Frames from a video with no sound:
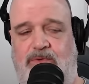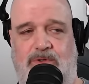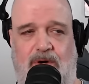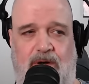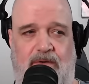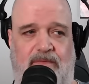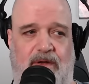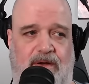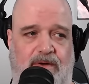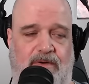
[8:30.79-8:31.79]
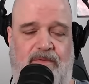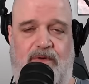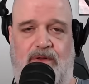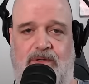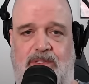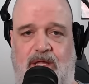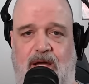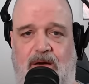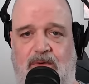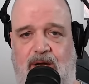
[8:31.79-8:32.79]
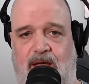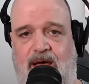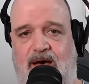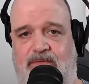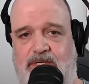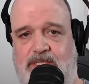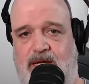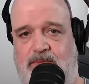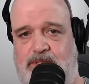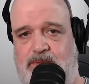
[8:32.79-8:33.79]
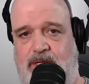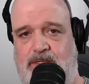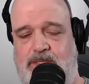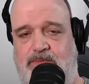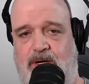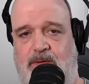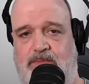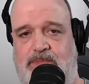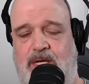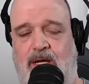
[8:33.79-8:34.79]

Toronto, Vancouver, though they already have an establishment on those problems.